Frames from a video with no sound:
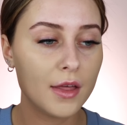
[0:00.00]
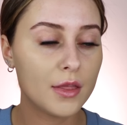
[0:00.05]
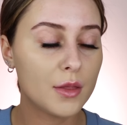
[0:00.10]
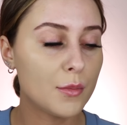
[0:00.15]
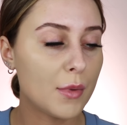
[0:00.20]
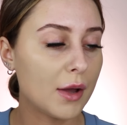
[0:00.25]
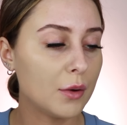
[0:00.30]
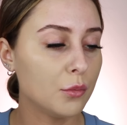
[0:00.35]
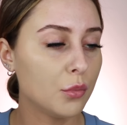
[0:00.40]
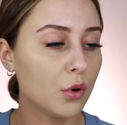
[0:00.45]
The
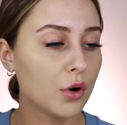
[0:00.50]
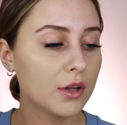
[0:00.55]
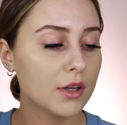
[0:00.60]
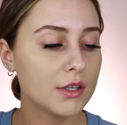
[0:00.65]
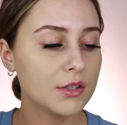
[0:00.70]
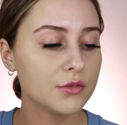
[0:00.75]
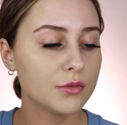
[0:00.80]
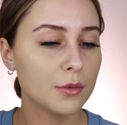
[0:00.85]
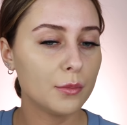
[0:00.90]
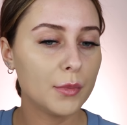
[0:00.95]
Matte and
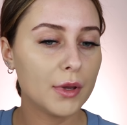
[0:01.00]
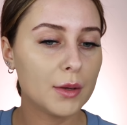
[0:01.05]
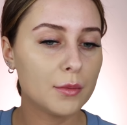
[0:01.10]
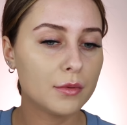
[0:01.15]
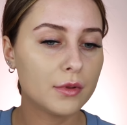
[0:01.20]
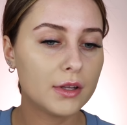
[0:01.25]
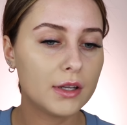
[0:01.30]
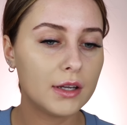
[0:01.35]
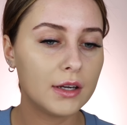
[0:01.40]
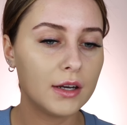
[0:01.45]
Poreless from
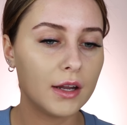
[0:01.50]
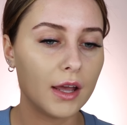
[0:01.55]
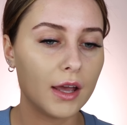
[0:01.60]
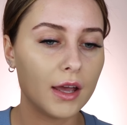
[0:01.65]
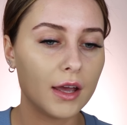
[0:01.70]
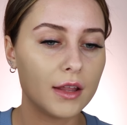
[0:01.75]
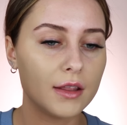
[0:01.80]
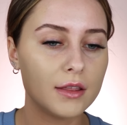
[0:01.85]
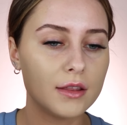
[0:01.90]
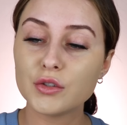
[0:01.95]
Maybelline
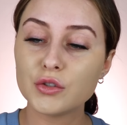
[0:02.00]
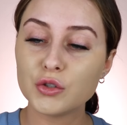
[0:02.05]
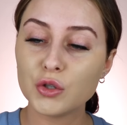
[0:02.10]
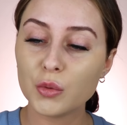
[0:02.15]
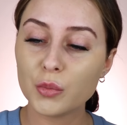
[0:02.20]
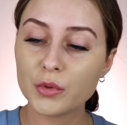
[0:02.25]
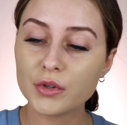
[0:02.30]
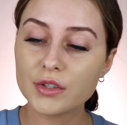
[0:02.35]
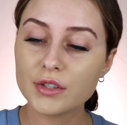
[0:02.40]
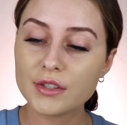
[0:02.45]
and the
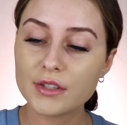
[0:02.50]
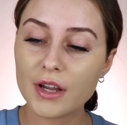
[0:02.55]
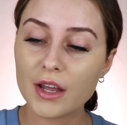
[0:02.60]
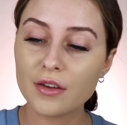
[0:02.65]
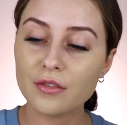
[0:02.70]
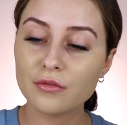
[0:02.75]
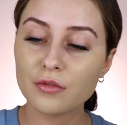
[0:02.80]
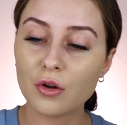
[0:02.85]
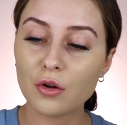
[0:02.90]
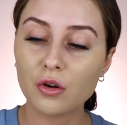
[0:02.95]
Super Stay
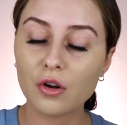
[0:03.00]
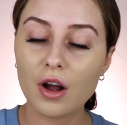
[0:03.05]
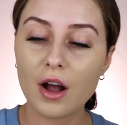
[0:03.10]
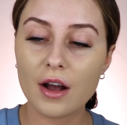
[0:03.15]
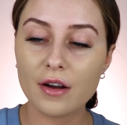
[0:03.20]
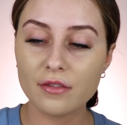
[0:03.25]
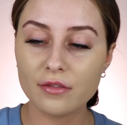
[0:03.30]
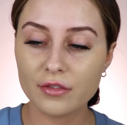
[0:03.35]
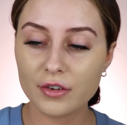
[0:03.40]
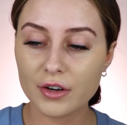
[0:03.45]
Full
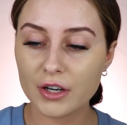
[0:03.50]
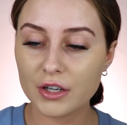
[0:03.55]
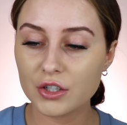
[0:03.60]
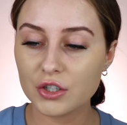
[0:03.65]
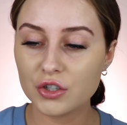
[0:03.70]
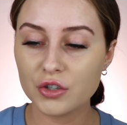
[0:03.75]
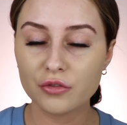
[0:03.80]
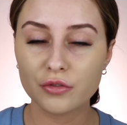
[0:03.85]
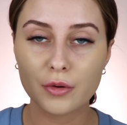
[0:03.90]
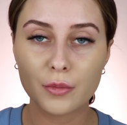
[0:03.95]

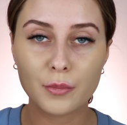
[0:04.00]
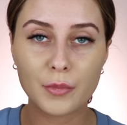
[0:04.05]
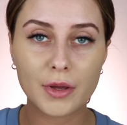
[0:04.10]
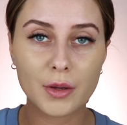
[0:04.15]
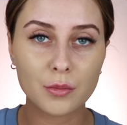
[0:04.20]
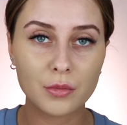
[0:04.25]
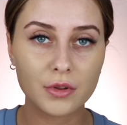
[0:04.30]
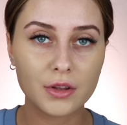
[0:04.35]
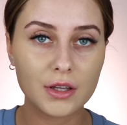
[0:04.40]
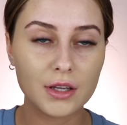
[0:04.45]
Coverage from
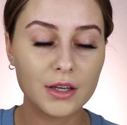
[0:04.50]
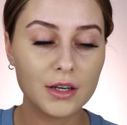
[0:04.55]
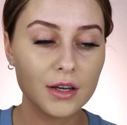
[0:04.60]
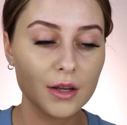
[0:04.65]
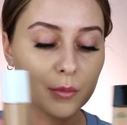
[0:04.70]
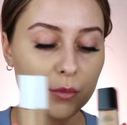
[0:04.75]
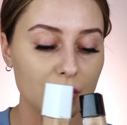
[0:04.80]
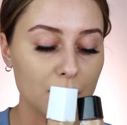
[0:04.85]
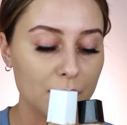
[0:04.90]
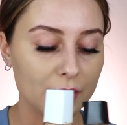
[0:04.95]
Maybelline. I'm
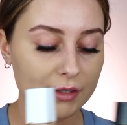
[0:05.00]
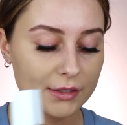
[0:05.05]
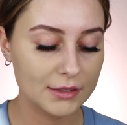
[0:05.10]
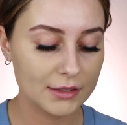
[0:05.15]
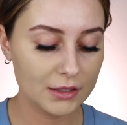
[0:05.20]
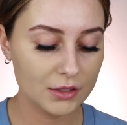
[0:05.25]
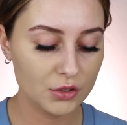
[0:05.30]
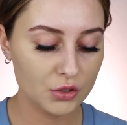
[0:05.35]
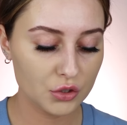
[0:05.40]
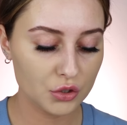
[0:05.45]
going to mix
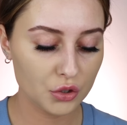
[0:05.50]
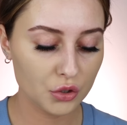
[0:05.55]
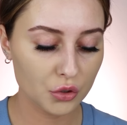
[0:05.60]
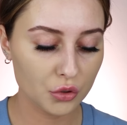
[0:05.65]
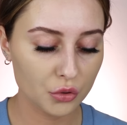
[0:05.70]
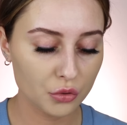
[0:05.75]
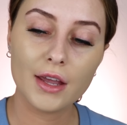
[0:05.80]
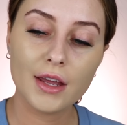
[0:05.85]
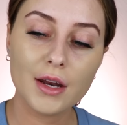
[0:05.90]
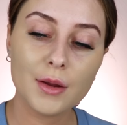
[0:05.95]
these
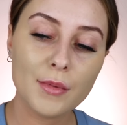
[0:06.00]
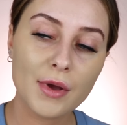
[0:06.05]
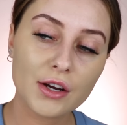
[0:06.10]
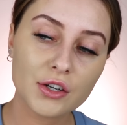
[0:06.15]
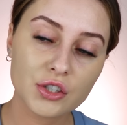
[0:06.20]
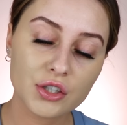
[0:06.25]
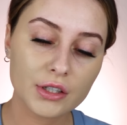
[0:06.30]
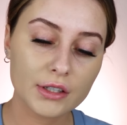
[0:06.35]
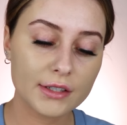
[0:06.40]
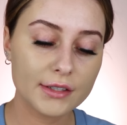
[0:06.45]
two. And I'm
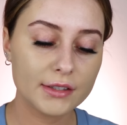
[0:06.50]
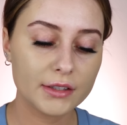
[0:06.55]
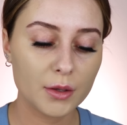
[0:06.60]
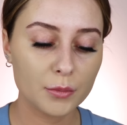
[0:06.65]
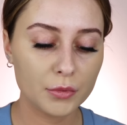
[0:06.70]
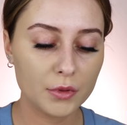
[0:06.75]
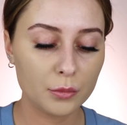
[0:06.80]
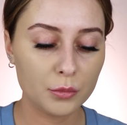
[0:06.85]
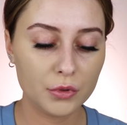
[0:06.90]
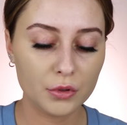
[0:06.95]
actually going to
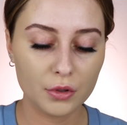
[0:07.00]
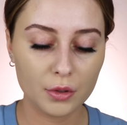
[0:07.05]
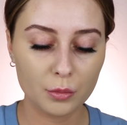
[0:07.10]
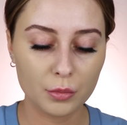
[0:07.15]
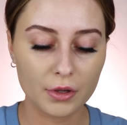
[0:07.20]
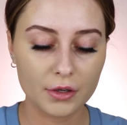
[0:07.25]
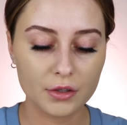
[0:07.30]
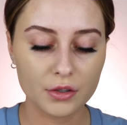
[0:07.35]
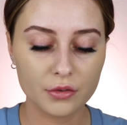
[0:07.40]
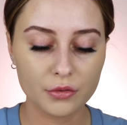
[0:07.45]
skip the Beauty
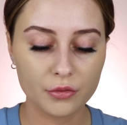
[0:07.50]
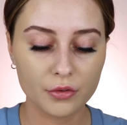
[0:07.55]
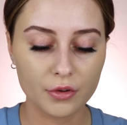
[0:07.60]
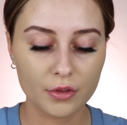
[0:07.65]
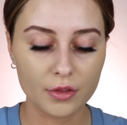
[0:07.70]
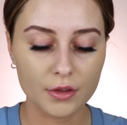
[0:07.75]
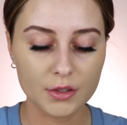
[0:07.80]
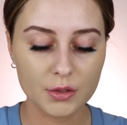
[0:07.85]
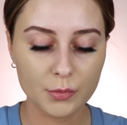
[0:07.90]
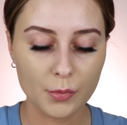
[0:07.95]
Blender for
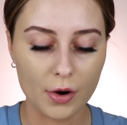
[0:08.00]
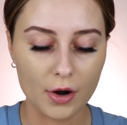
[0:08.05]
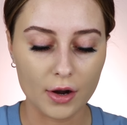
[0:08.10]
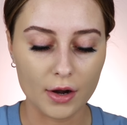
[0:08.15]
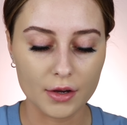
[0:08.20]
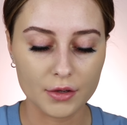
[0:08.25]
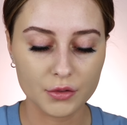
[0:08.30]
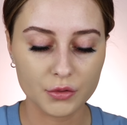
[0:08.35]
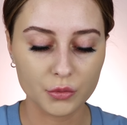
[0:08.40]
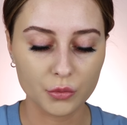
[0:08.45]
this
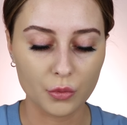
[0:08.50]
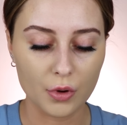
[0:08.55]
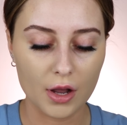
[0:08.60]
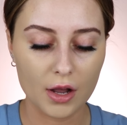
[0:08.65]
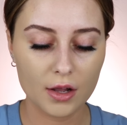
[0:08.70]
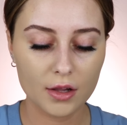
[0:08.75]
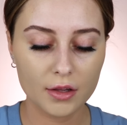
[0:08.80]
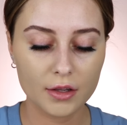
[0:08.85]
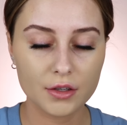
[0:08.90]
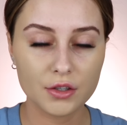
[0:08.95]
part as
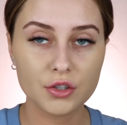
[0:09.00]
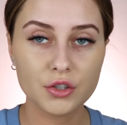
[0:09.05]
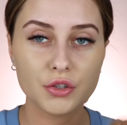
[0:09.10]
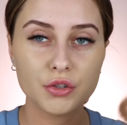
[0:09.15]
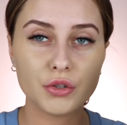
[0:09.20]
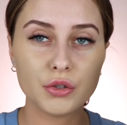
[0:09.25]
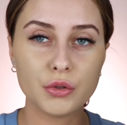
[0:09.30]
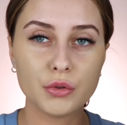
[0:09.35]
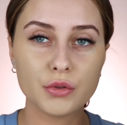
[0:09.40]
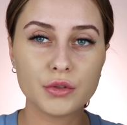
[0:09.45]
well and
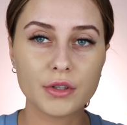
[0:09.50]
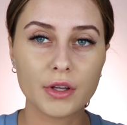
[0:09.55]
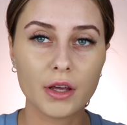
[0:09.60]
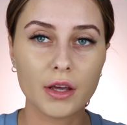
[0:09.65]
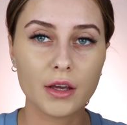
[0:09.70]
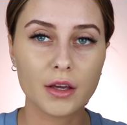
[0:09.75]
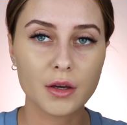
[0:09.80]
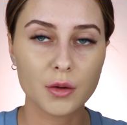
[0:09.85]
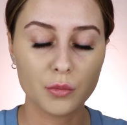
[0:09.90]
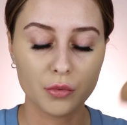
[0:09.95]
just use
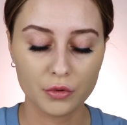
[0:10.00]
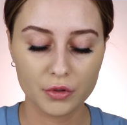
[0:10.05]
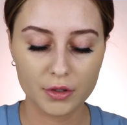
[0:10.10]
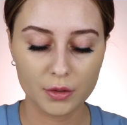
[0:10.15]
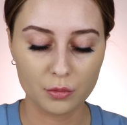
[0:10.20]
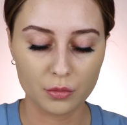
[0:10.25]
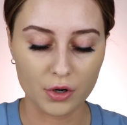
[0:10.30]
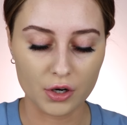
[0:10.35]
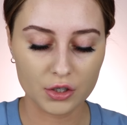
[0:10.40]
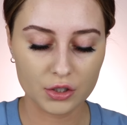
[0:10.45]
a
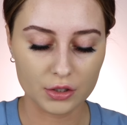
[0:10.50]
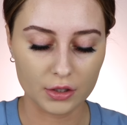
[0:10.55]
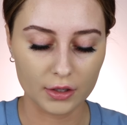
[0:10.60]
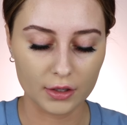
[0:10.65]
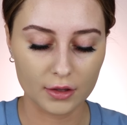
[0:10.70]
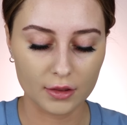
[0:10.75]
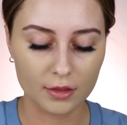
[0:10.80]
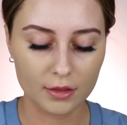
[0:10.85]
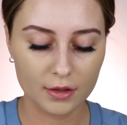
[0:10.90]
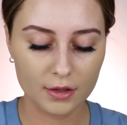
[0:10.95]
kabuki brush
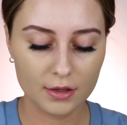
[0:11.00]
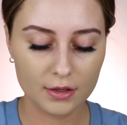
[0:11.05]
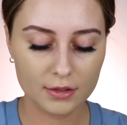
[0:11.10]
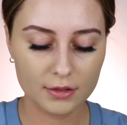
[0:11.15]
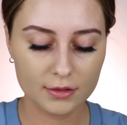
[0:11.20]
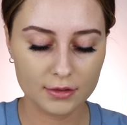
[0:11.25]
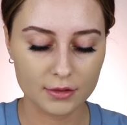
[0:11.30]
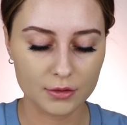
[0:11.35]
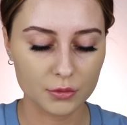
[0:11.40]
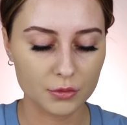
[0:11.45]
like
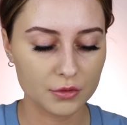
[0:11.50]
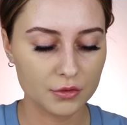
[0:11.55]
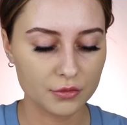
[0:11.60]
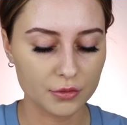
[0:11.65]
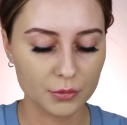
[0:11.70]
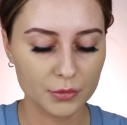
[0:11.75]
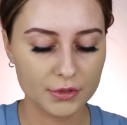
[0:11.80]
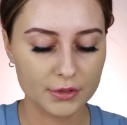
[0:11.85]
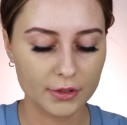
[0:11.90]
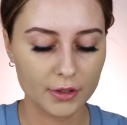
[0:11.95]
this. This one's
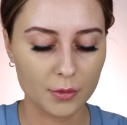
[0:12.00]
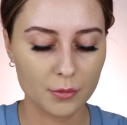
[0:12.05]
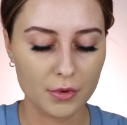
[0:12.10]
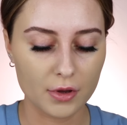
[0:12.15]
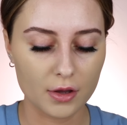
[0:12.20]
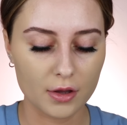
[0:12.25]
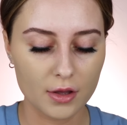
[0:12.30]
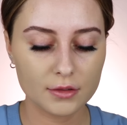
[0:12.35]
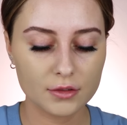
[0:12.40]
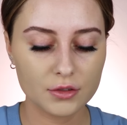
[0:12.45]
from
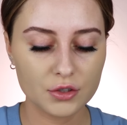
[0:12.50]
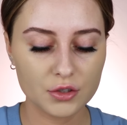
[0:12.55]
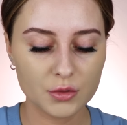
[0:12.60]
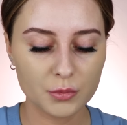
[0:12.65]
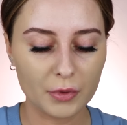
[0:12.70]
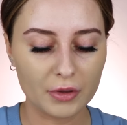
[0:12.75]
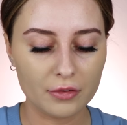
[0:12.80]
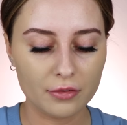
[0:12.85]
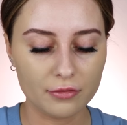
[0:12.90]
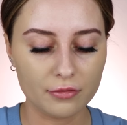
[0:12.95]
Sigma. This is just
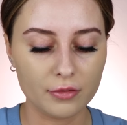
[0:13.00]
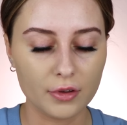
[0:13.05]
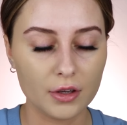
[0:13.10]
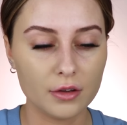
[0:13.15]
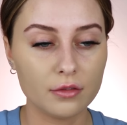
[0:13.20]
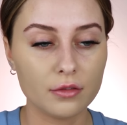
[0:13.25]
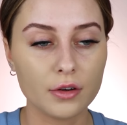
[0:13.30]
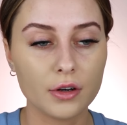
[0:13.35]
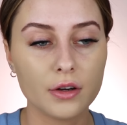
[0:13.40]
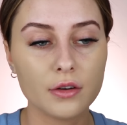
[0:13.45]
my
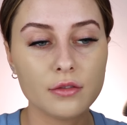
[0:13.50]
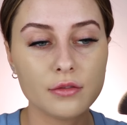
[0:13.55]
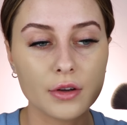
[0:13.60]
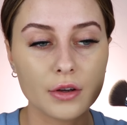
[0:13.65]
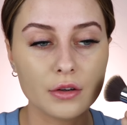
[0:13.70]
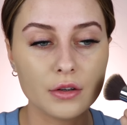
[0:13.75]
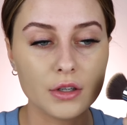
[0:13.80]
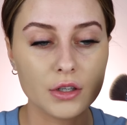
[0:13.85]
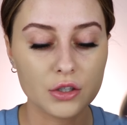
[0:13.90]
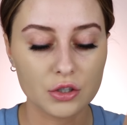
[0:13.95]
favorite
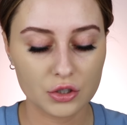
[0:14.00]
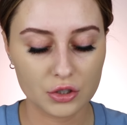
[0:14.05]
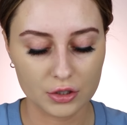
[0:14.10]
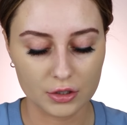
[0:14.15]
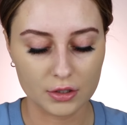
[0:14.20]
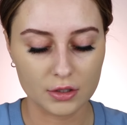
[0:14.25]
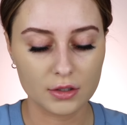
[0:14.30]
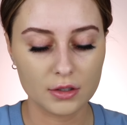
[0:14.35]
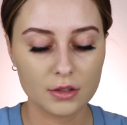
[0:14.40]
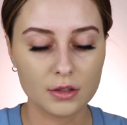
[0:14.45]

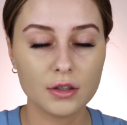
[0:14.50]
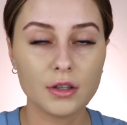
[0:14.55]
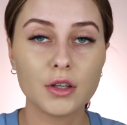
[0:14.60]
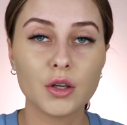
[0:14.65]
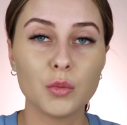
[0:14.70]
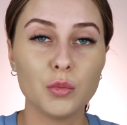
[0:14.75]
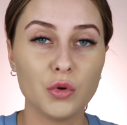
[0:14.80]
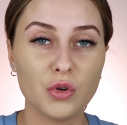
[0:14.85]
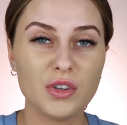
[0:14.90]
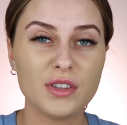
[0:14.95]
foundation
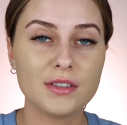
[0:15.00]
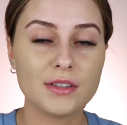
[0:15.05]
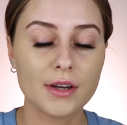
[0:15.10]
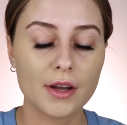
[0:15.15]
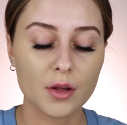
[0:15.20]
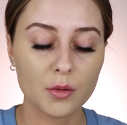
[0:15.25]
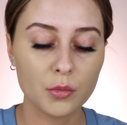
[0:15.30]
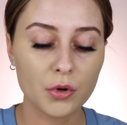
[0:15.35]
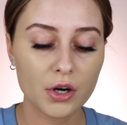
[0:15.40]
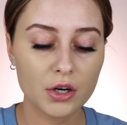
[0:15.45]
kabuki
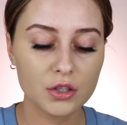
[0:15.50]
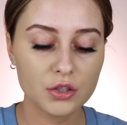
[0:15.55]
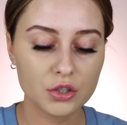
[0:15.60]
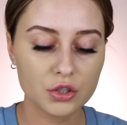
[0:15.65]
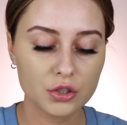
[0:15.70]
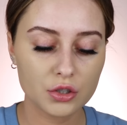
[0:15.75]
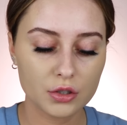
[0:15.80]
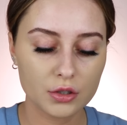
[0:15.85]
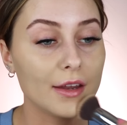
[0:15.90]
style brush.